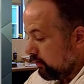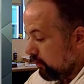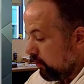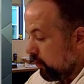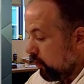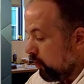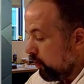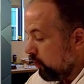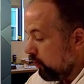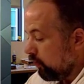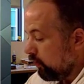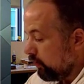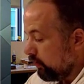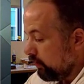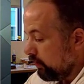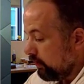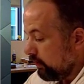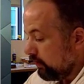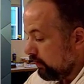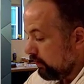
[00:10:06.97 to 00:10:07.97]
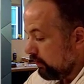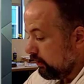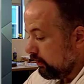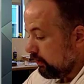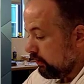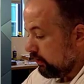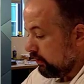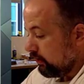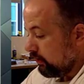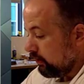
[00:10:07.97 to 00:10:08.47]
or
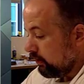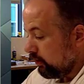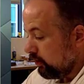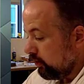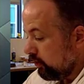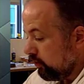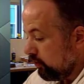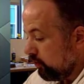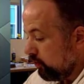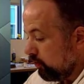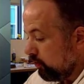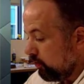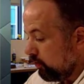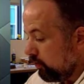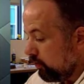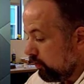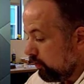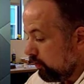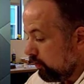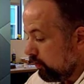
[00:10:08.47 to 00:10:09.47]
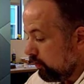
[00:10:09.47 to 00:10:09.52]
Q